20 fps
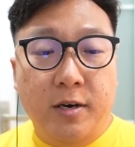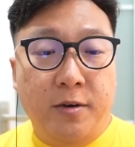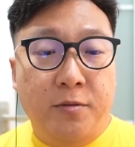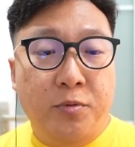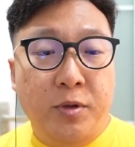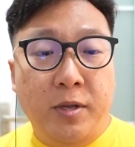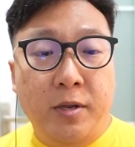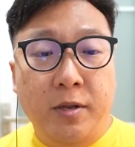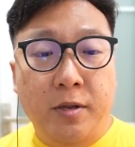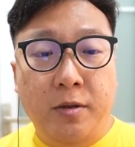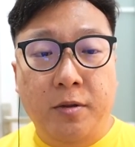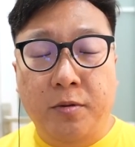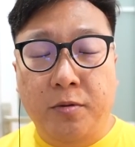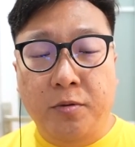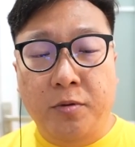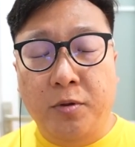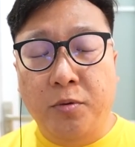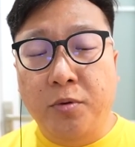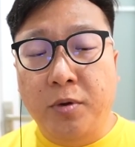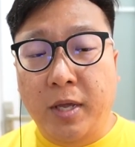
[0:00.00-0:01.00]
we
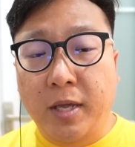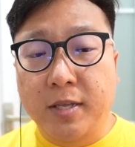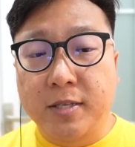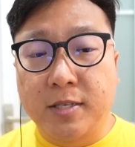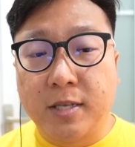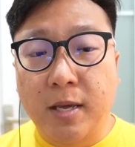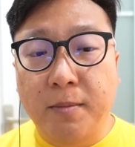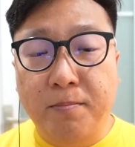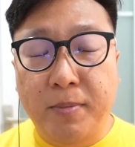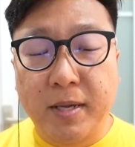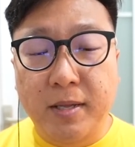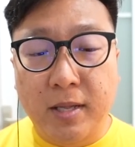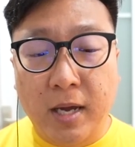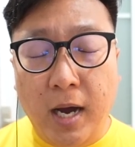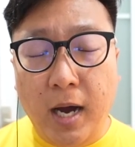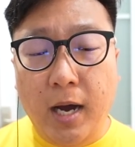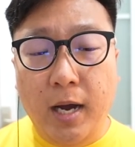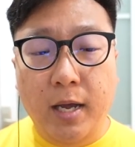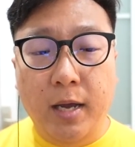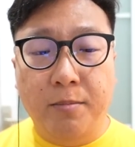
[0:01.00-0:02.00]
do hit CMP
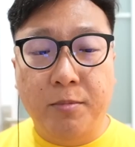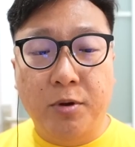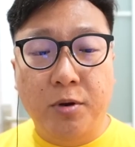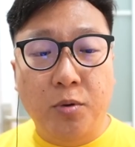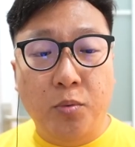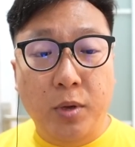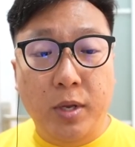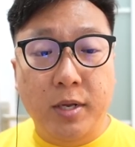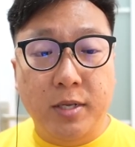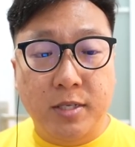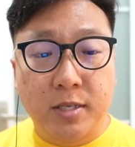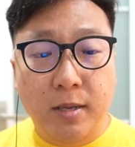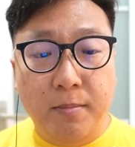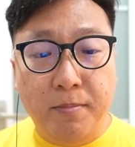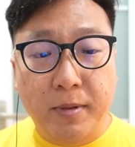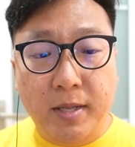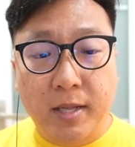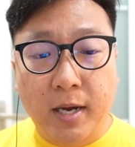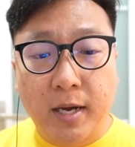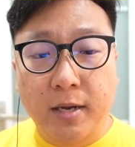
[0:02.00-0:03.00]
tie, I'm going to win the
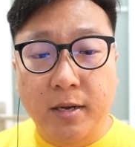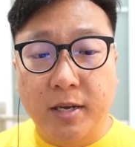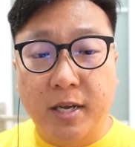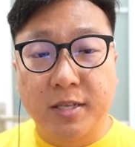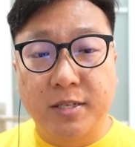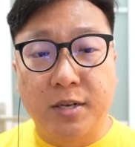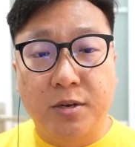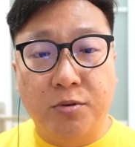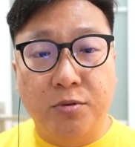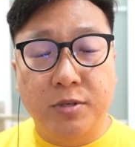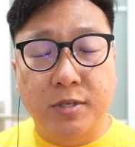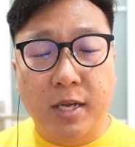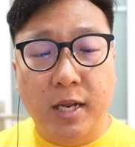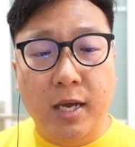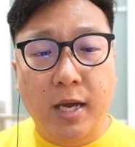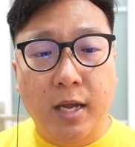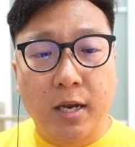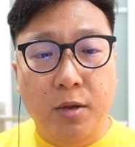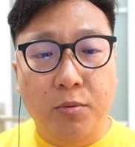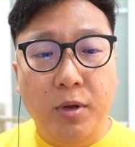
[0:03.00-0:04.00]
CMP tie against the
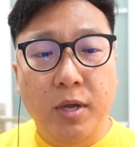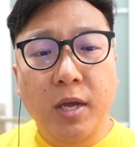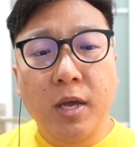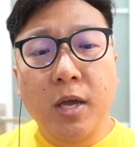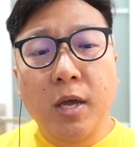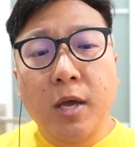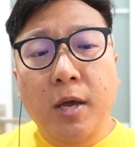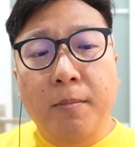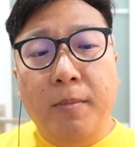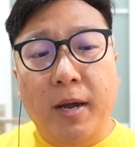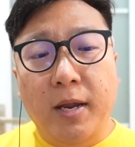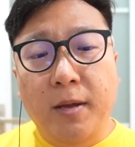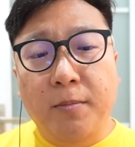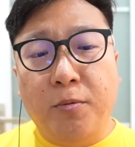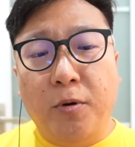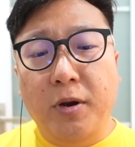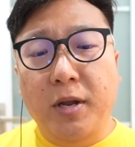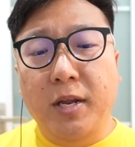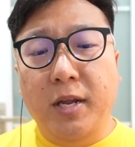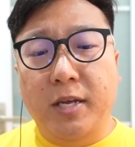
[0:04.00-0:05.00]
Cresselia anyway. But he
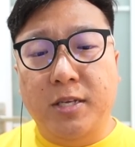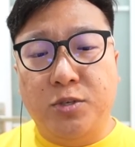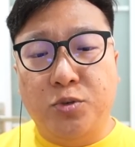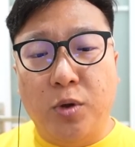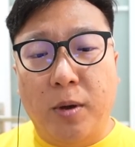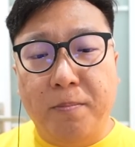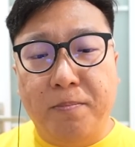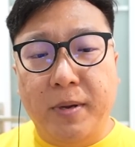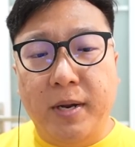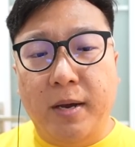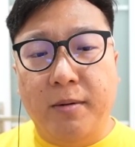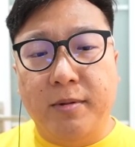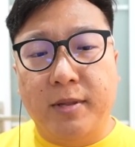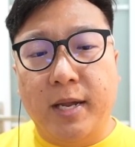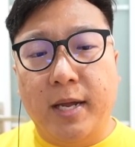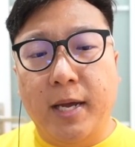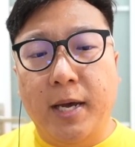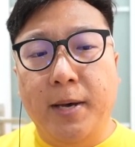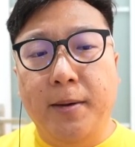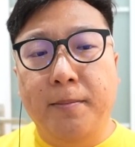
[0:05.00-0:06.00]
brought in a Swampert. I was
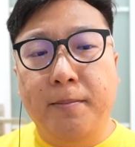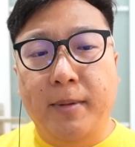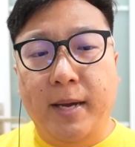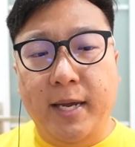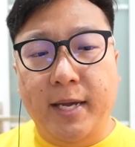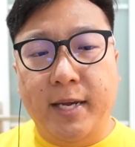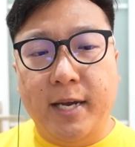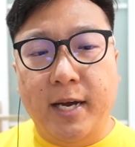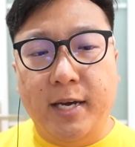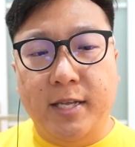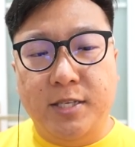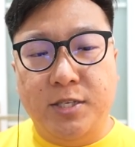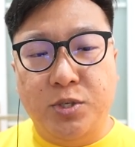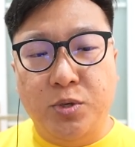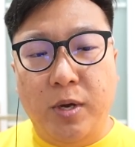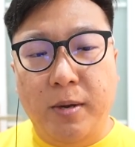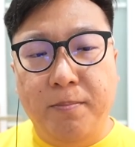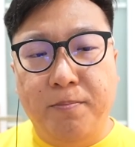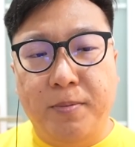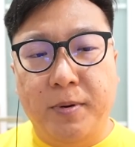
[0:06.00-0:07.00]
like, oh my god,
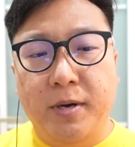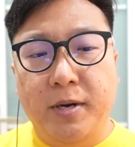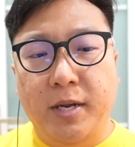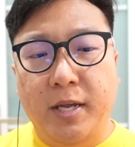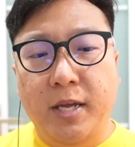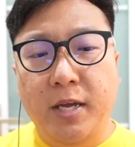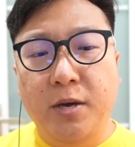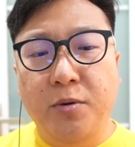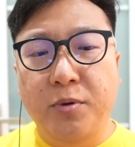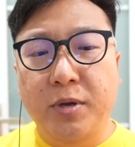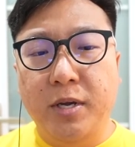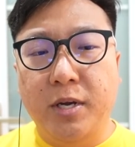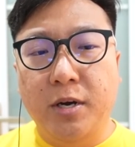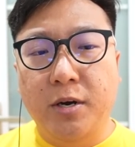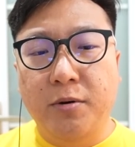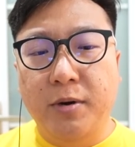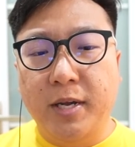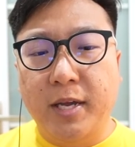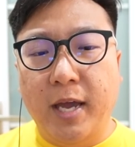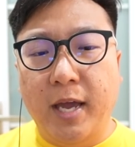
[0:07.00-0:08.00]
Swampert, here we
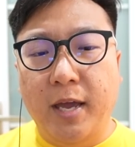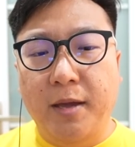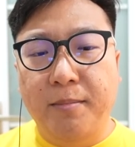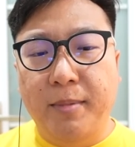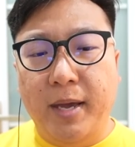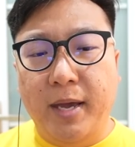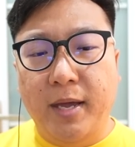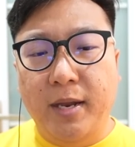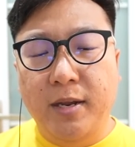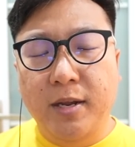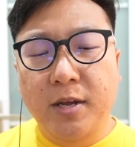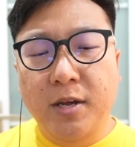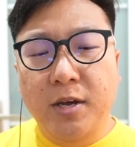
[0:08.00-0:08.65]
go again, man.